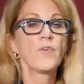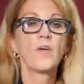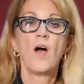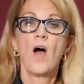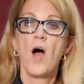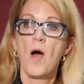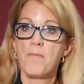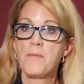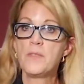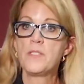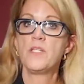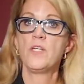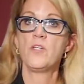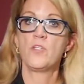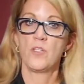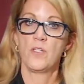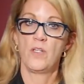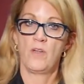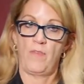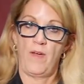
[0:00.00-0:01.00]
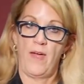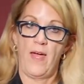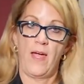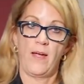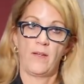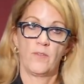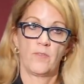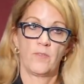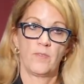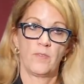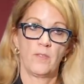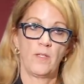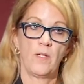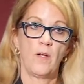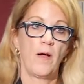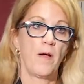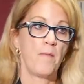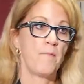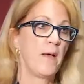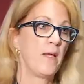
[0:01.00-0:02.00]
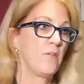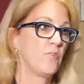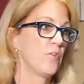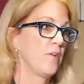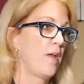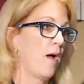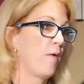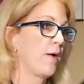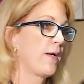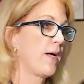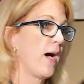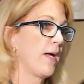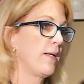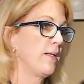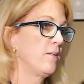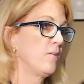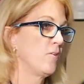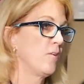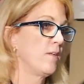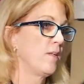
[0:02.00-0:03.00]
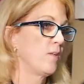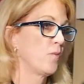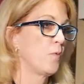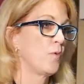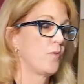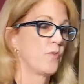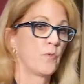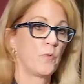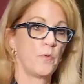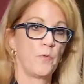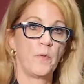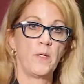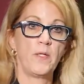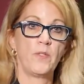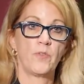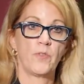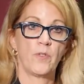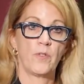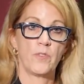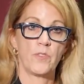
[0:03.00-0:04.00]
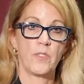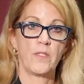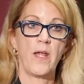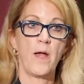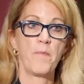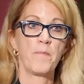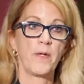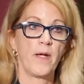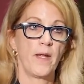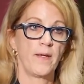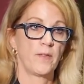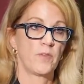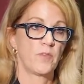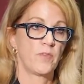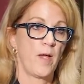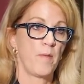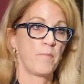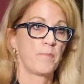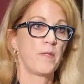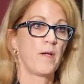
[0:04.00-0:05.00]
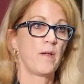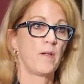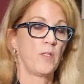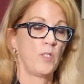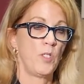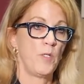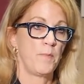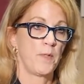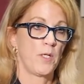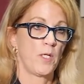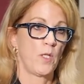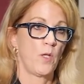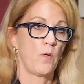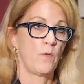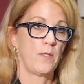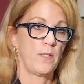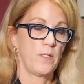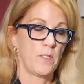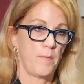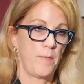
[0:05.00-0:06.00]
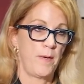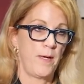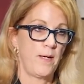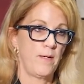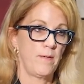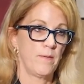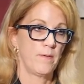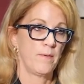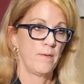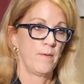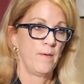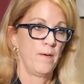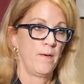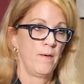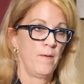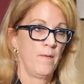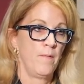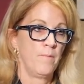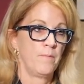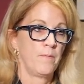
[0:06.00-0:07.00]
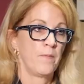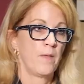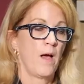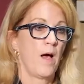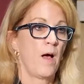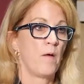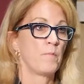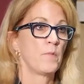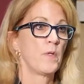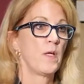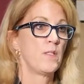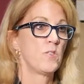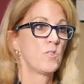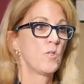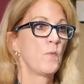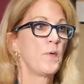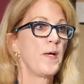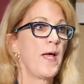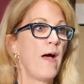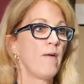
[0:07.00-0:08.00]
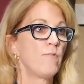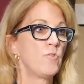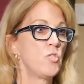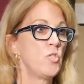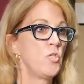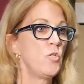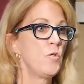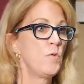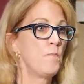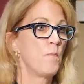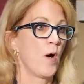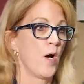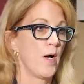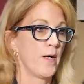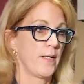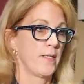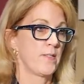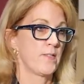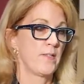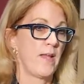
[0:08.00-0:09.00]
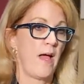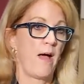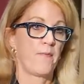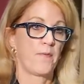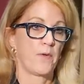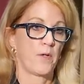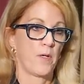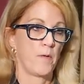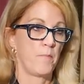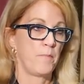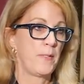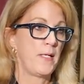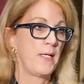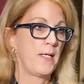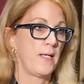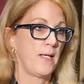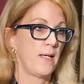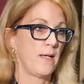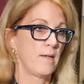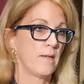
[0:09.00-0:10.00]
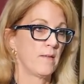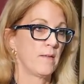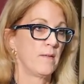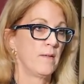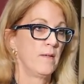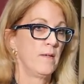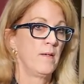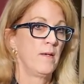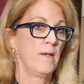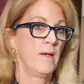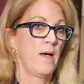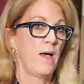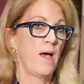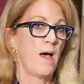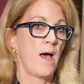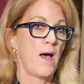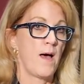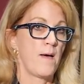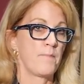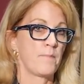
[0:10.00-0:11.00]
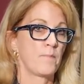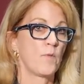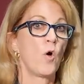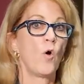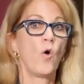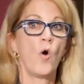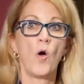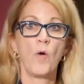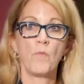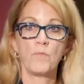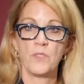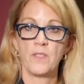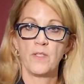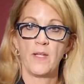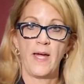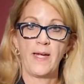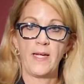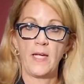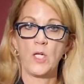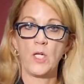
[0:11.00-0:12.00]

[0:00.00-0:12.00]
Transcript: a competition of eggs. I mentioned how I got into this was through research, an embryonic stem cell and human cloning debate. And so we have 2 markets now that are competing. Go home tonight